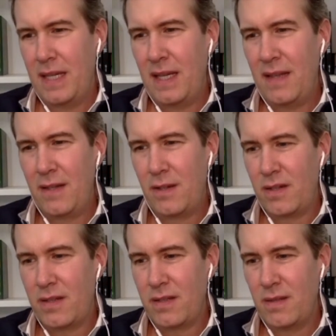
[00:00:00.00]
And then you're
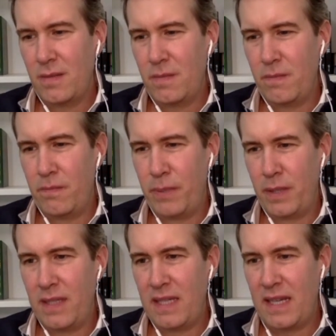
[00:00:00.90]
also
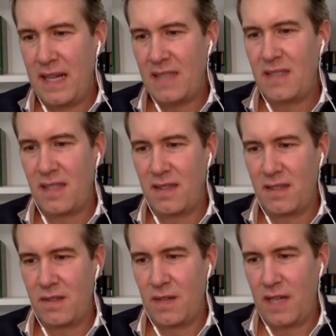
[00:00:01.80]
building an asset
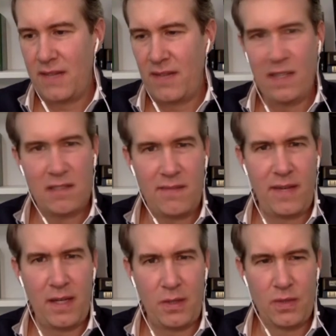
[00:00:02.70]
that's going to have exit
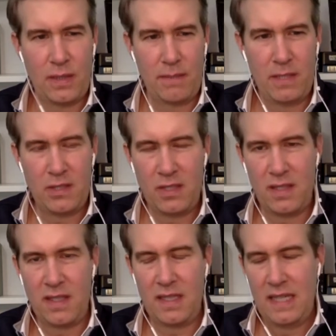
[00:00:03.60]
value, as I mentioned.
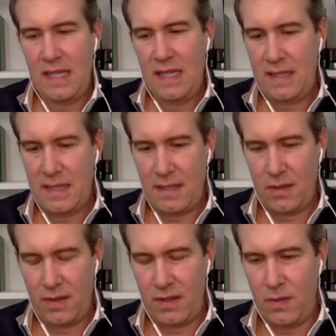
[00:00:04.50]
And
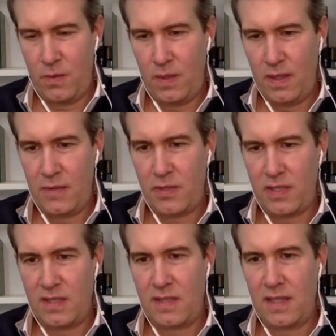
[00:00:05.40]
Daniel, a really interesting
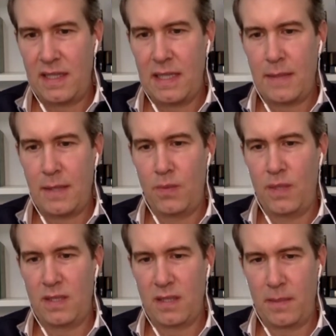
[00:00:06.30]
study came out
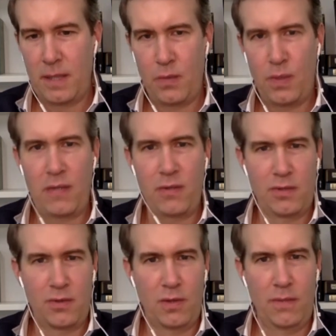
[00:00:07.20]
recently by the Riker
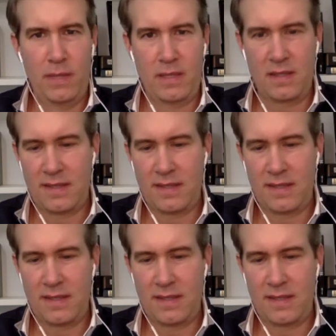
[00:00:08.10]
School of Business.